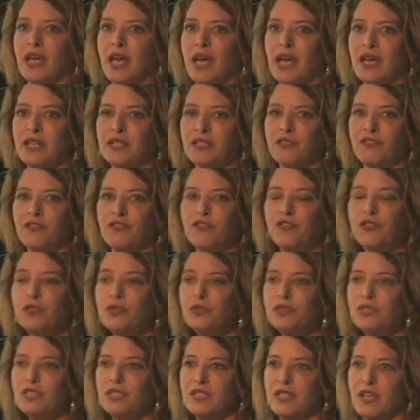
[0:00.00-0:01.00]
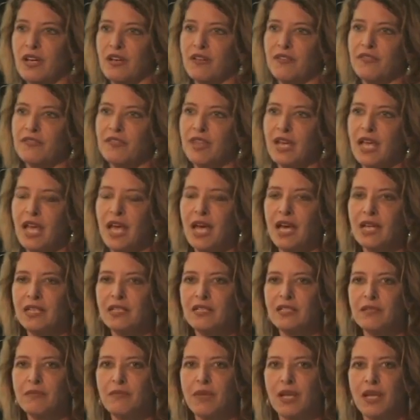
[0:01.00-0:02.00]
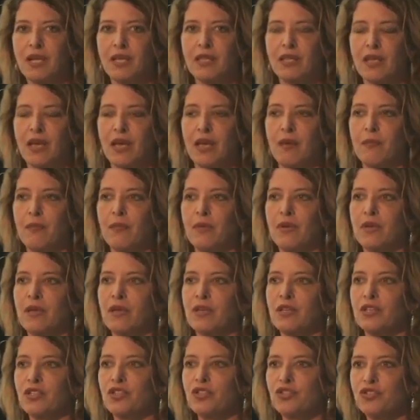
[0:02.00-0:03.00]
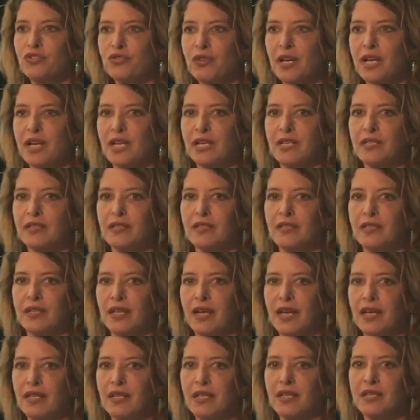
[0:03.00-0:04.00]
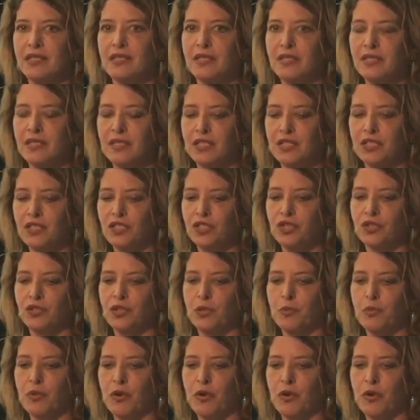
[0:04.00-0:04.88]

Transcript: as foodstuff, they had to make them straight. And they did this through a